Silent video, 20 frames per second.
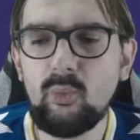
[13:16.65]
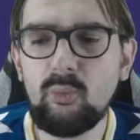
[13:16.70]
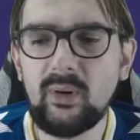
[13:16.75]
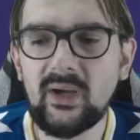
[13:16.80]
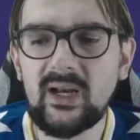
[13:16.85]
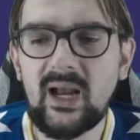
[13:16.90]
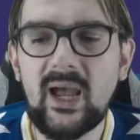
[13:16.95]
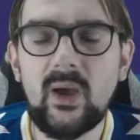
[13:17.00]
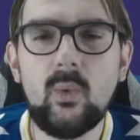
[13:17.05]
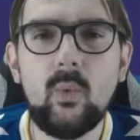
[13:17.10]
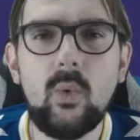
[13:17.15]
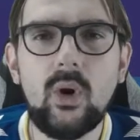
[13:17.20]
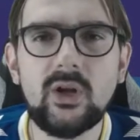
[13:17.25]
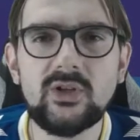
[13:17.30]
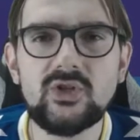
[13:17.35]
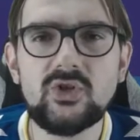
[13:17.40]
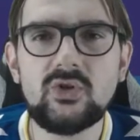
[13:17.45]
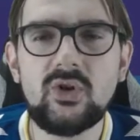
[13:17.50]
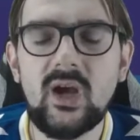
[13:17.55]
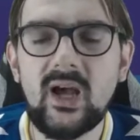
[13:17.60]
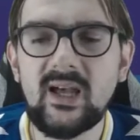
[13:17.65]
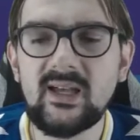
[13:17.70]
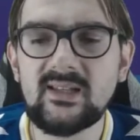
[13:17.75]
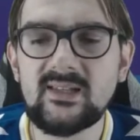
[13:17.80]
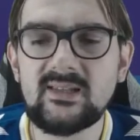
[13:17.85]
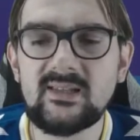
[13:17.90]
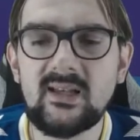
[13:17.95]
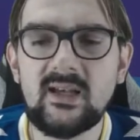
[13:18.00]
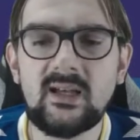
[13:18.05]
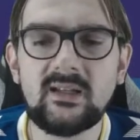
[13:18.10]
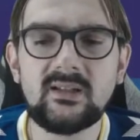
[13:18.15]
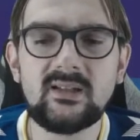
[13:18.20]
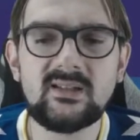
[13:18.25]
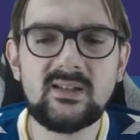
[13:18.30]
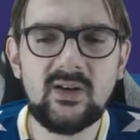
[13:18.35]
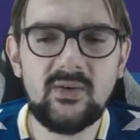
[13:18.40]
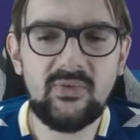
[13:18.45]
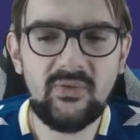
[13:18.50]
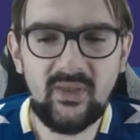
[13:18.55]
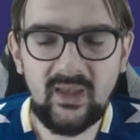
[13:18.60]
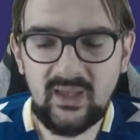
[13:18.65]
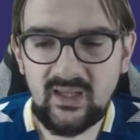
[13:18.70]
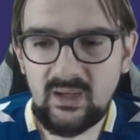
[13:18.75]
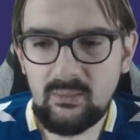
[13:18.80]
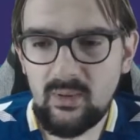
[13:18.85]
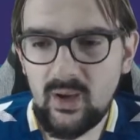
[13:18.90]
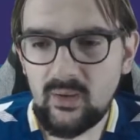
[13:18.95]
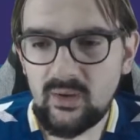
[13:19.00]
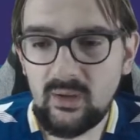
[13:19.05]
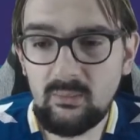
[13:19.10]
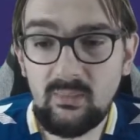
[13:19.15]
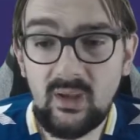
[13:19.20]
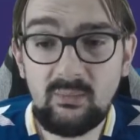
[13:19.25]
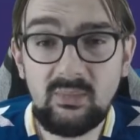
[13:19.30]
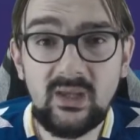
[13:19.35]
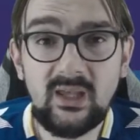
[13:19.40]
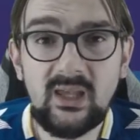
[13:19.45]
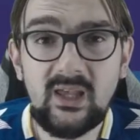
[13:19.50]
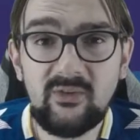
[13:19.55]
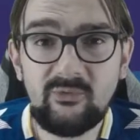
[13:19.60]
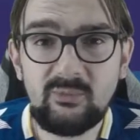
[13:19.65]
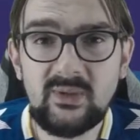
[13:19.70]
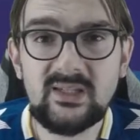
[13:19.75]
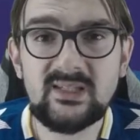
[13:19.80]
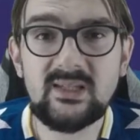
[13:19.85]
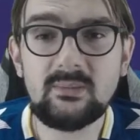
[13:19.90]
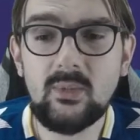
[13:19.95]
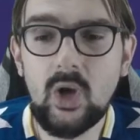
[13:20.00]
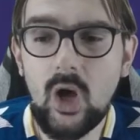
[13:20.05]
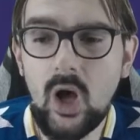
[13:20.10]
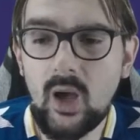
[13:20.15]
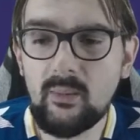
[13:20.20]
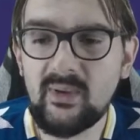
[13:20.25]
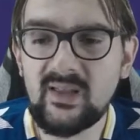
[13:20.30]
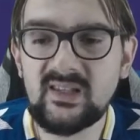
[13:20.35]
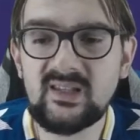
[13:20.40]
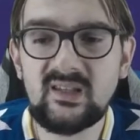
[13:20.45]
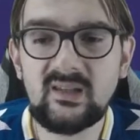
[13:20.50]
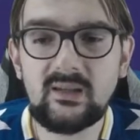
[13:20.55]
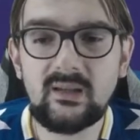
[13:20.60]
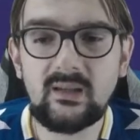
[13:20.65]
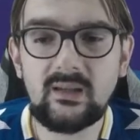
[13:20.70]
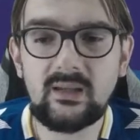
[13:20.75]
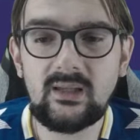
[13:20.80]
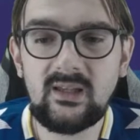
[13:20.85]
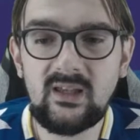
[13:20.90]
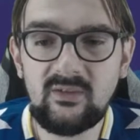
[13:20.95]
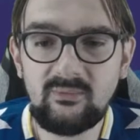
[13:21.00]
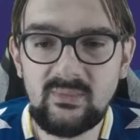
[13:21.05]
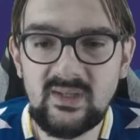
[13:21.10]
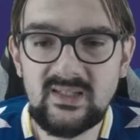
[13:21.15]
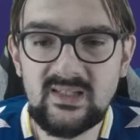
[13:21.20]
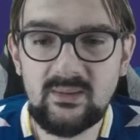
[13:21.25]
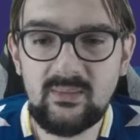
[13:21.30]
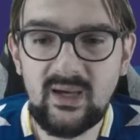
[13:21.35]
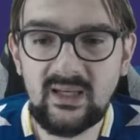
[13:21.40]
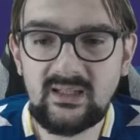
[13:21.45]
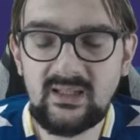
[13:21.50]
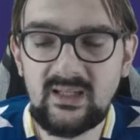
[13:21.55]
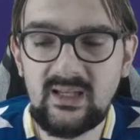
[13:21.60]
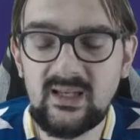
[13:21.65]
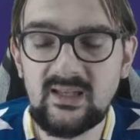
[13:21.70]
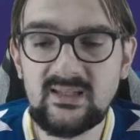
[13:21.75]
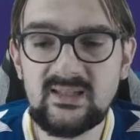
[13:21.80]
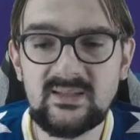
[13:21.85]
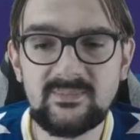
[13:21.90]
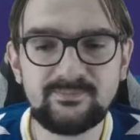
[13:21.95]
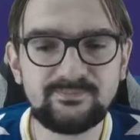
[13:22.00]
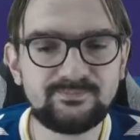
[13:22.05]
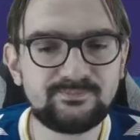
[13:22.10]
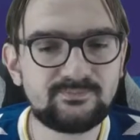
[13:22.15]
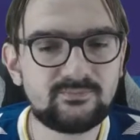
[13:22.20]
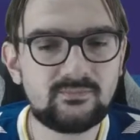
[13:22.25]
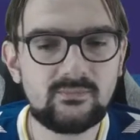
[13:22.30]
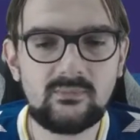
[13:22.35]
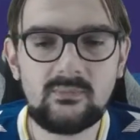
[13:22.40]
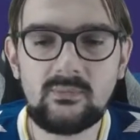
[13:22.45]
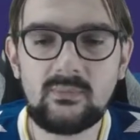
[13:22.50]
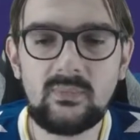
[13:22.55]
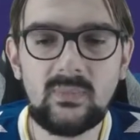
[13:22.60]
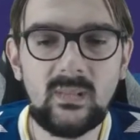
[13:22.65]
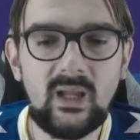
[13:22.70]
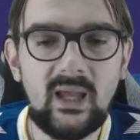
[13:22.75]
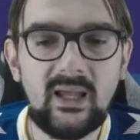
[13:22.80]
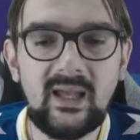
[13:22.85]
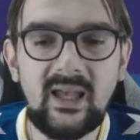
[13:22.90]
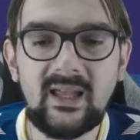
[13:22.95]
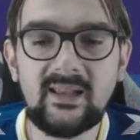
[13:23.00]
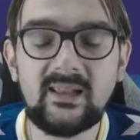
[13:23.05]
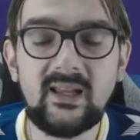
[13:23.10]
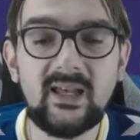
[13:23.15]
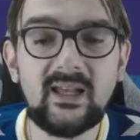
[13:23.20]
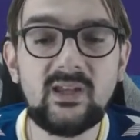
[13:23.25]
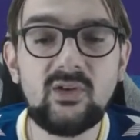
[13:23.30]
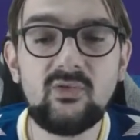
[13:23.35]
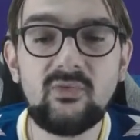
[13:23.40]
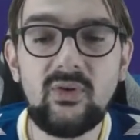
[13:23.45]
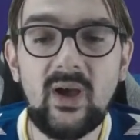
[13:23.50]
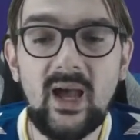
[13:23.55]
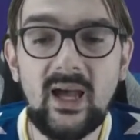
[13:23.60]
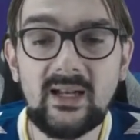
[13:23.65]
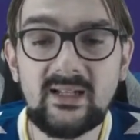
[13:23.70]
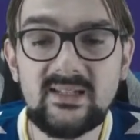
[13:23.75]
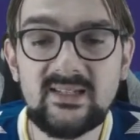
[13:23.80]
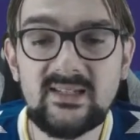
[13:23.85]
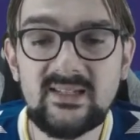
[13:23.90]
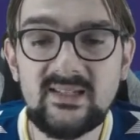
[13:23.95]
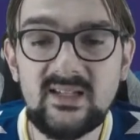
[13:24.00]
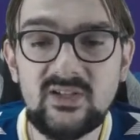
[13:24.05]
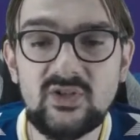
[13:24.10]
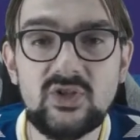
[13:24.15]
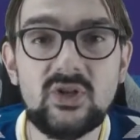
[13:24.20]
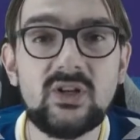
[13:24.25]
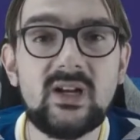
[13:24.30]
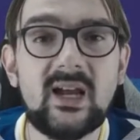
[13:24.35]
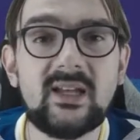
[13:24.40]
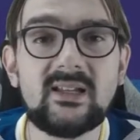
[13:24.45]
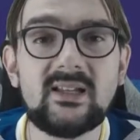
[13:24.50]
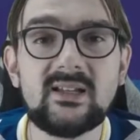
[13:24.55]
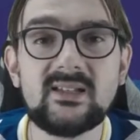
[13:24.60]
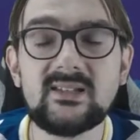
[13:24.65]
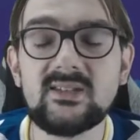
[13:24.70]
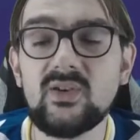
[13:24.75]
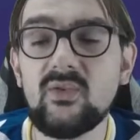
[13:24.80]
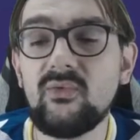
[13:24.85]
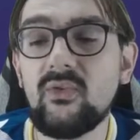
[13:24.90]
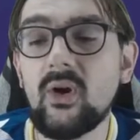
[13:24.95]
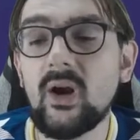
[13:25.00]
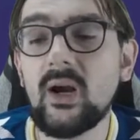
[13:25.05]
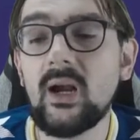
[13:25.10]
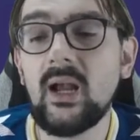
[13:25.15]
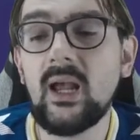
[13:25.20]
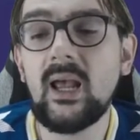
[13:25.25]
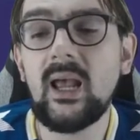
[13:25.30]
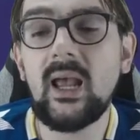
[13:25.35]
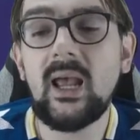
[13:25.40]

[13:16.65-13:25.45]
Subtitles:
But I want you guys to start thinking about it. Maybe give me some comments, give me some ideas. Again, like, you've had such good ideas so far.